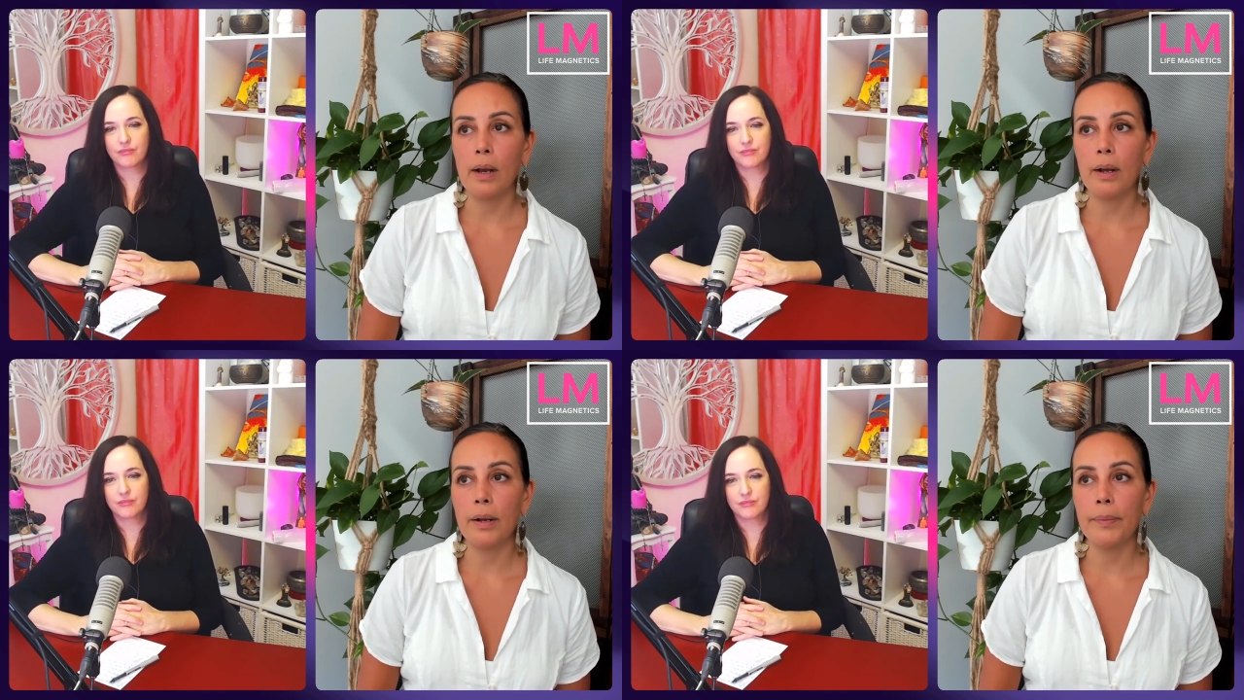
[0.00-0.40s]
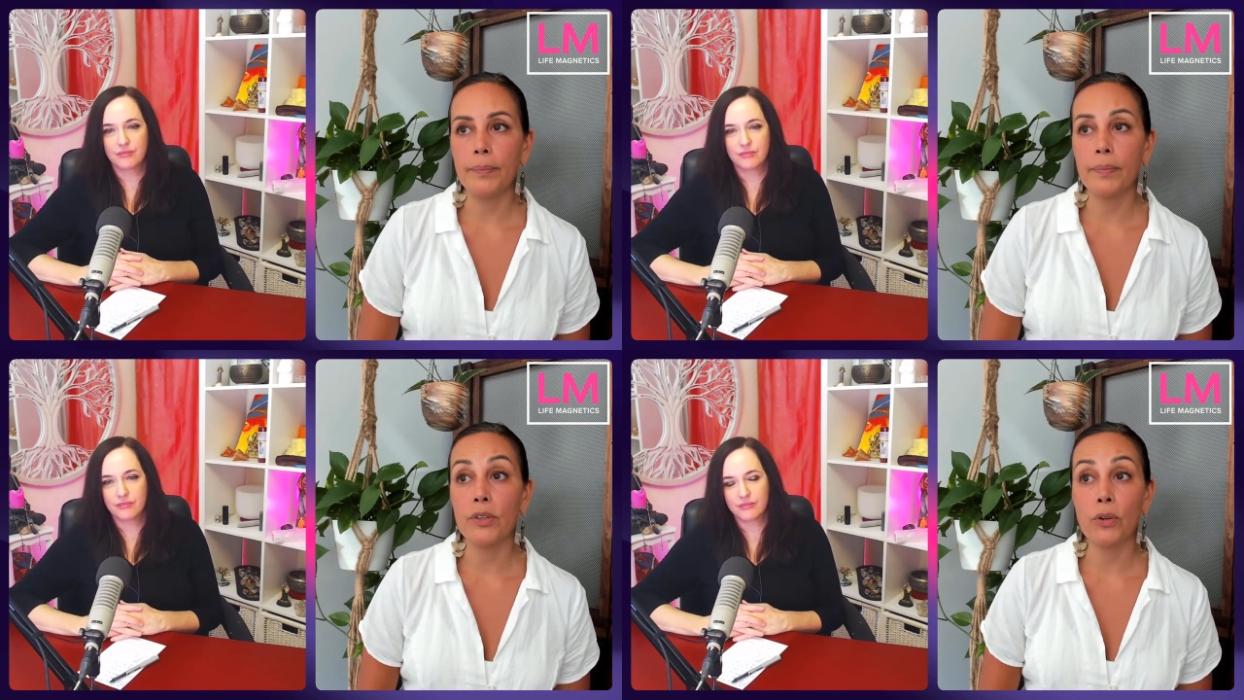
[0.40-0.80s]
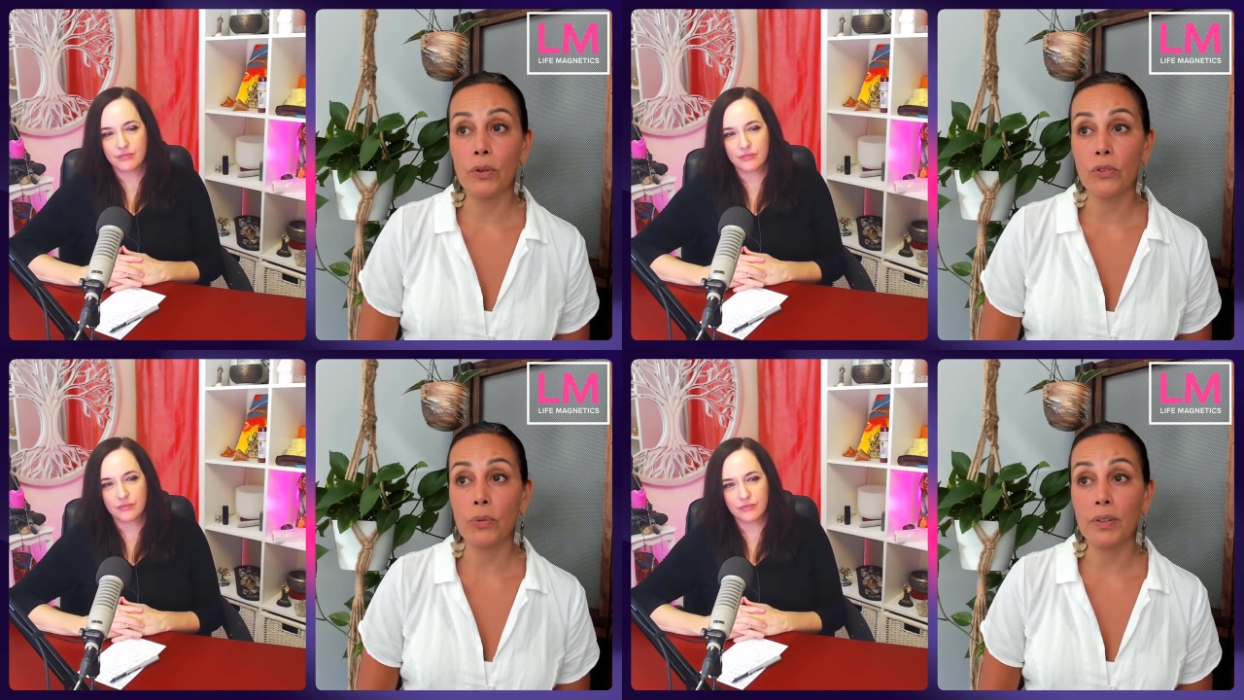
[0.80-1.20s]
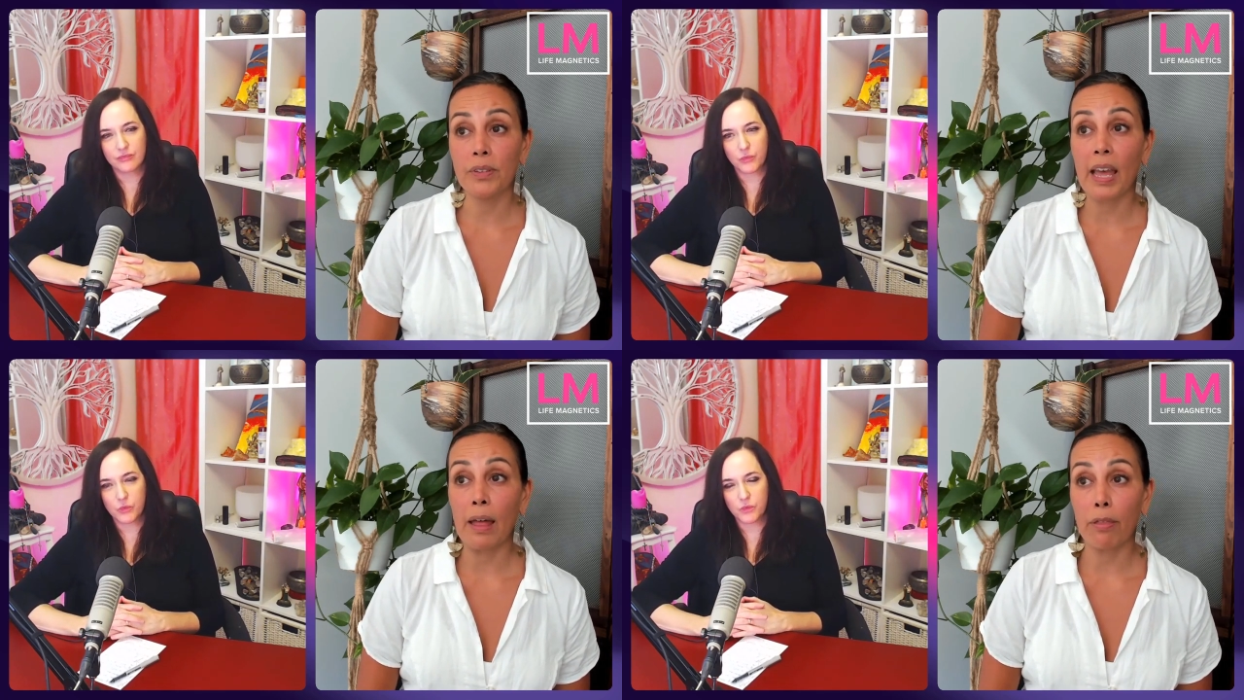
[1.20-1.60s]
Speaker 1: Um, you know, I was
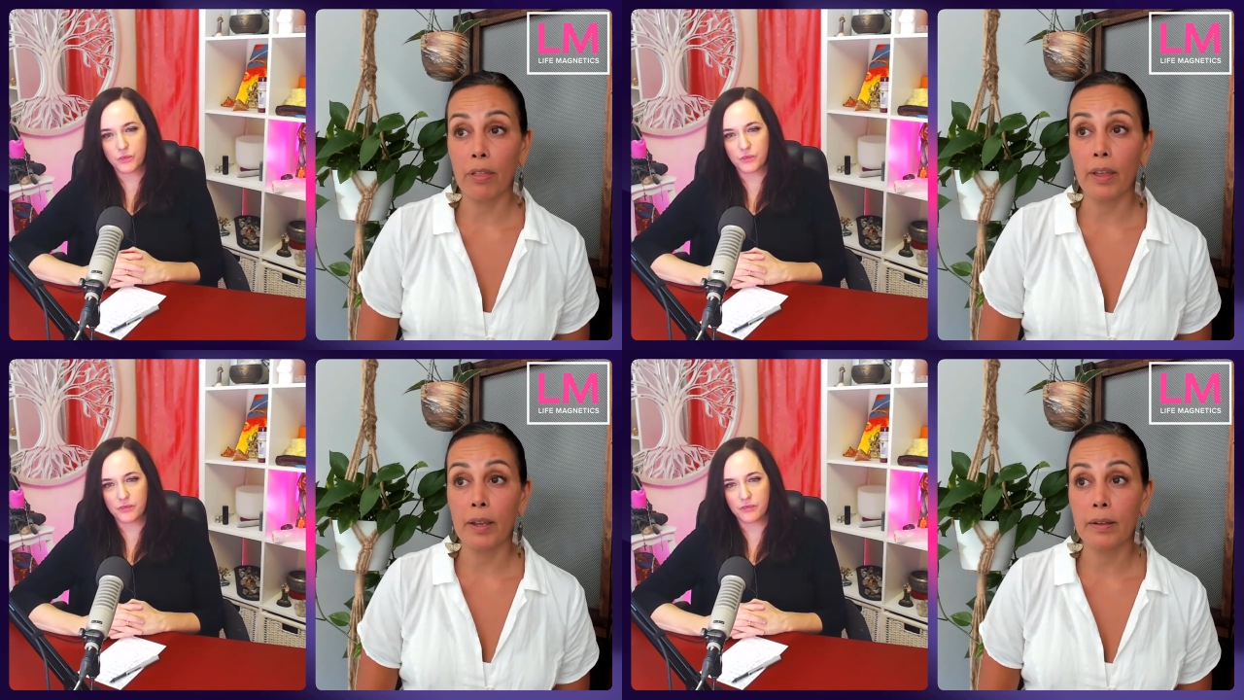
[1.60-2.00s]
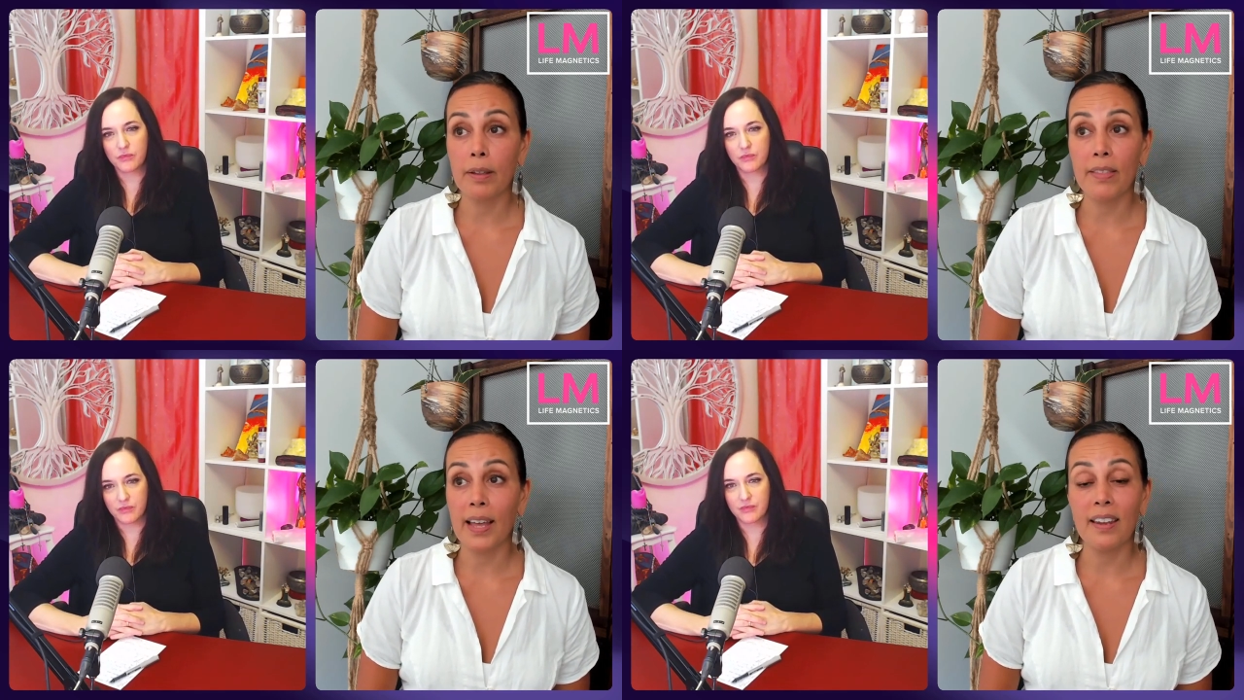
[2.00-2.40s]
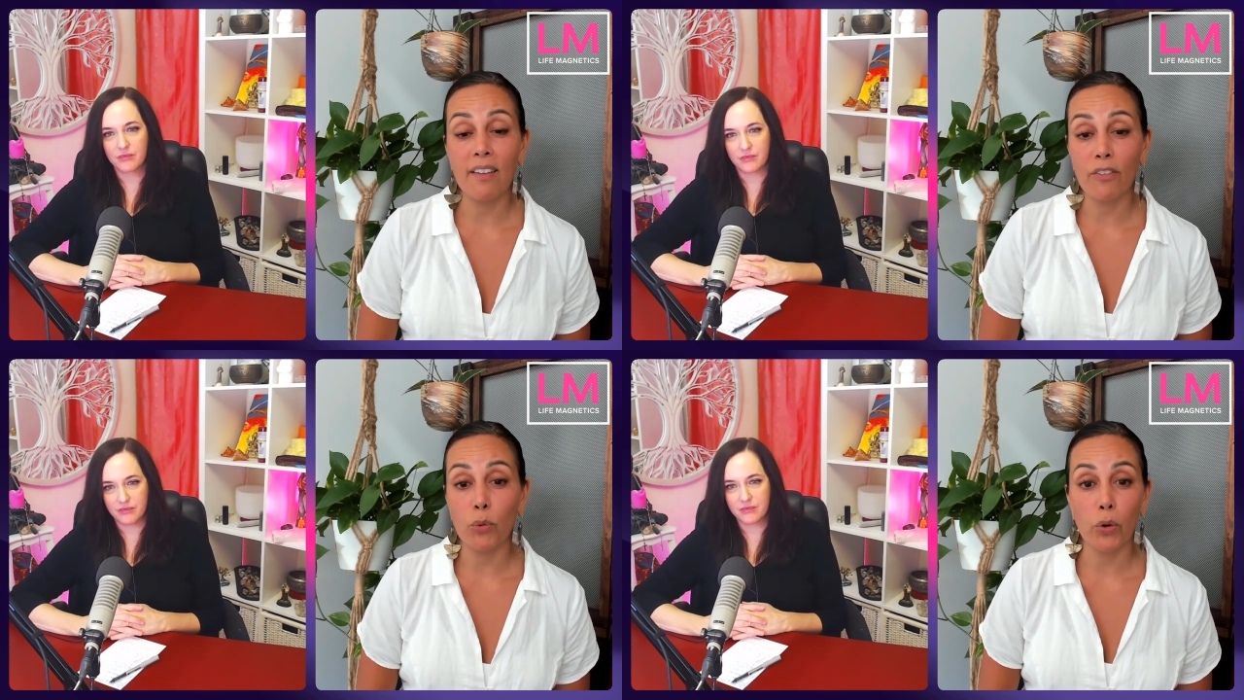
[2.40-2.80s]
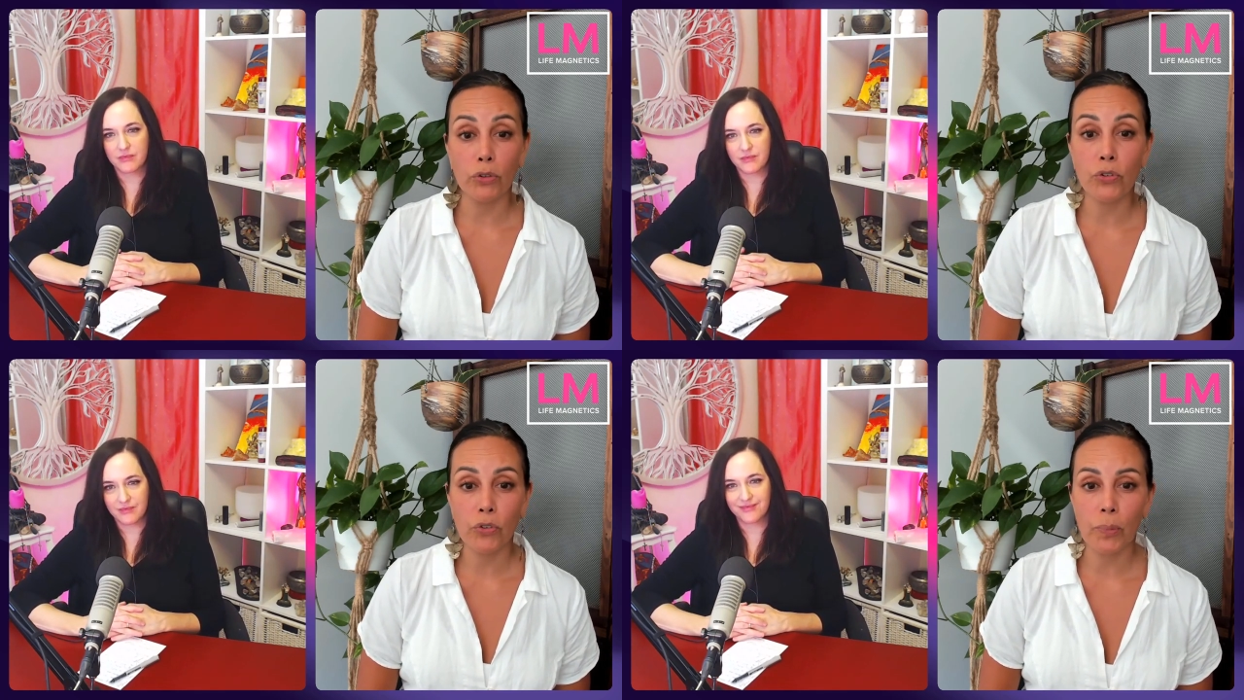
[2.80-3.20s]
raised Catholic and that never
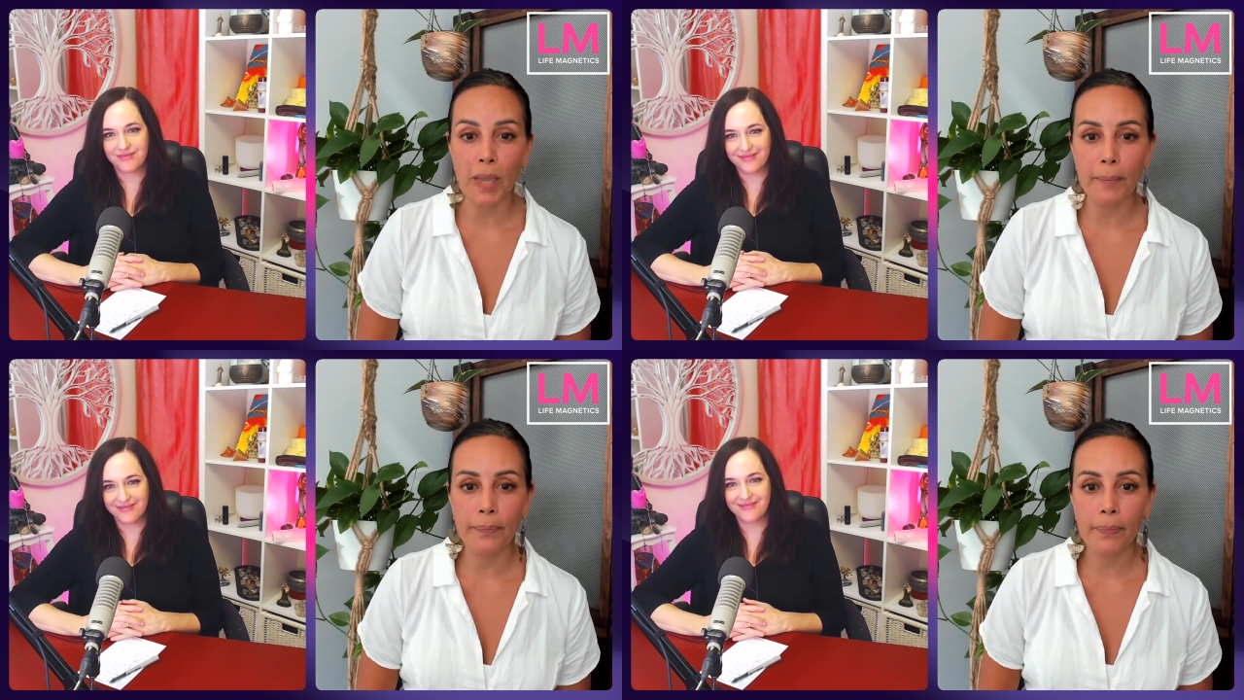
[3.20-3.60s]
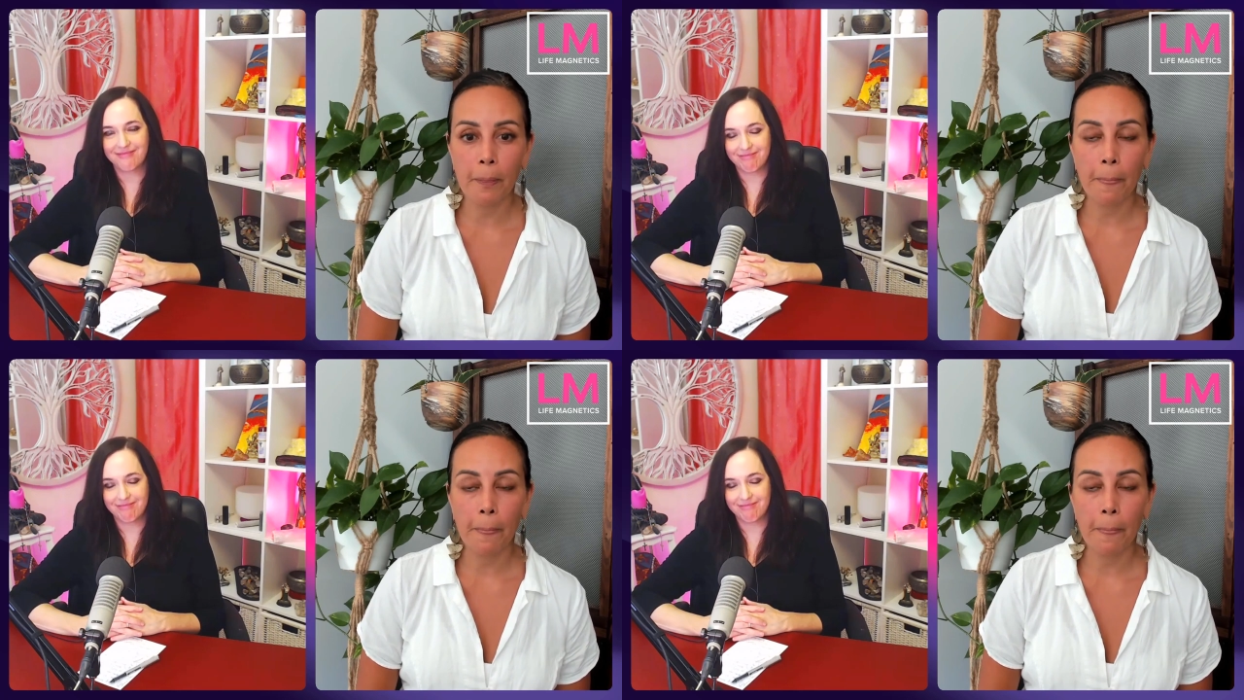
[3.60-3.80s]
worked for me.